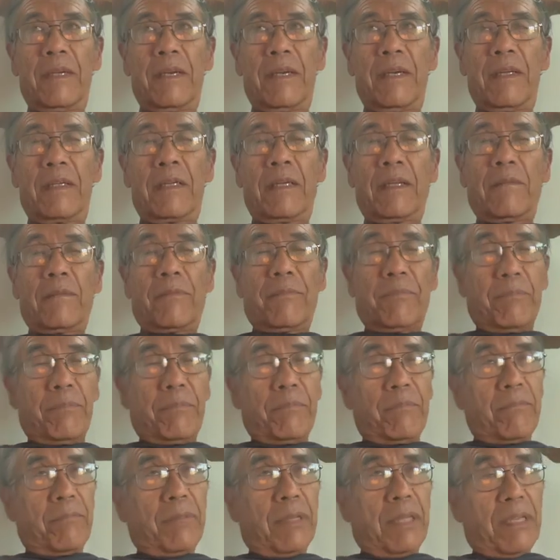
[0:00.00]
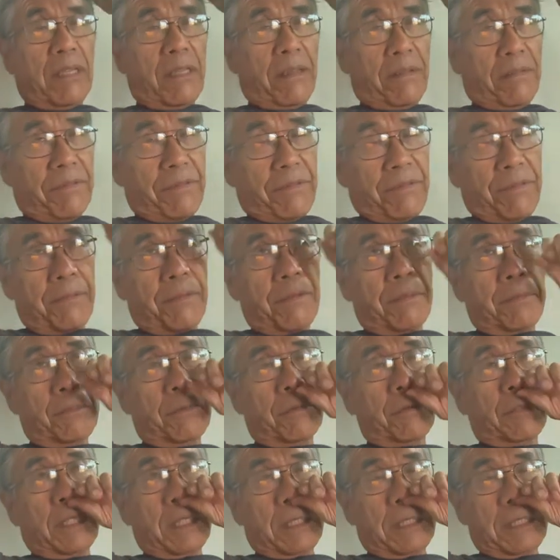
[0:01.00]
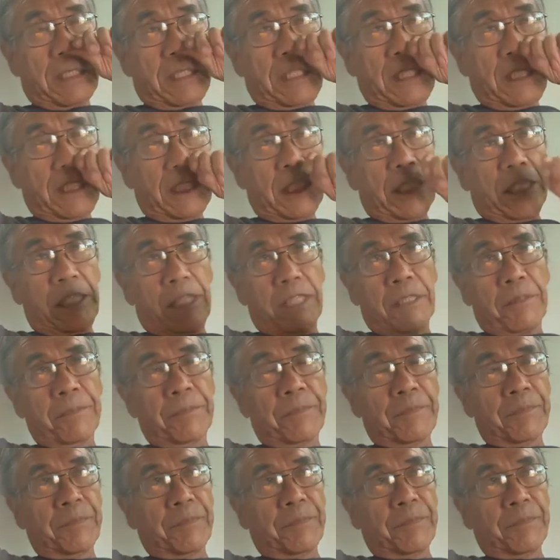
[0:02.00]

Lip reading: And I believe Buddha's teaching